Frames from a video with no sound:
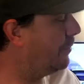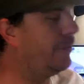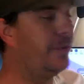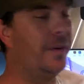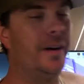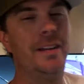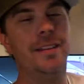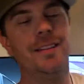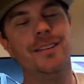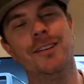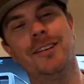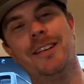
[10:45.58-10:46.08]
of
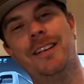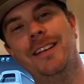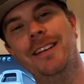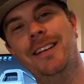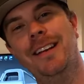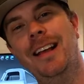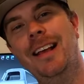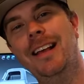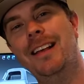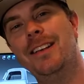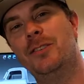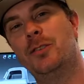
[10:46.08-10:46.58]
fun looking.
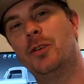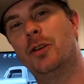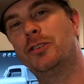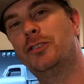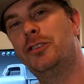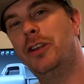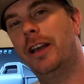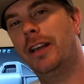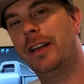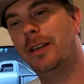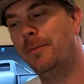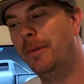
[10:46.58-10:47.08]
So I'll
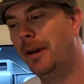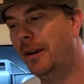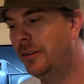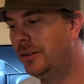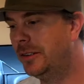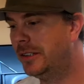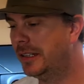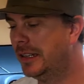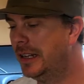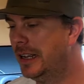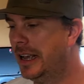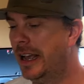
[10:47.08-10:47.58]
check them
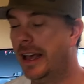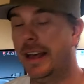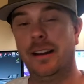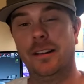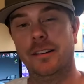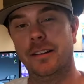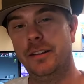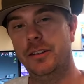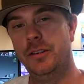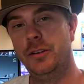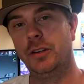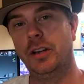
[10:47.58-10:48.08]
out and
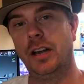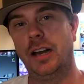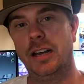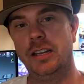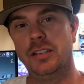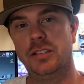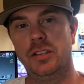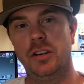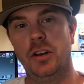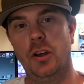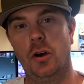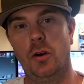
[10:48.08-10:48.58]
I'll let you
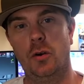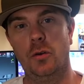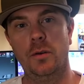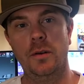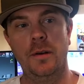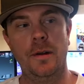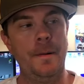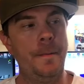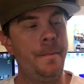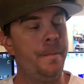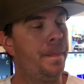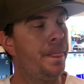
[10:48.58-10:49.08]
guys
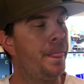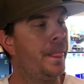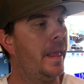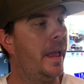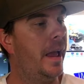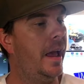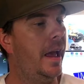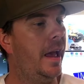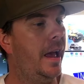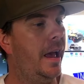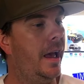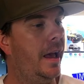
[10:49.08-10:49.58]
know.
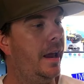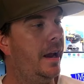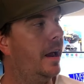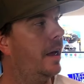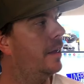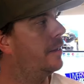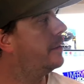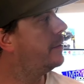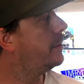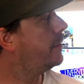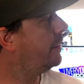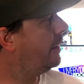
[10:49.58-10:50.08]
And
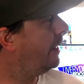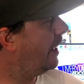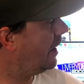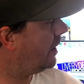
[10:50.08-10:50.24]
other than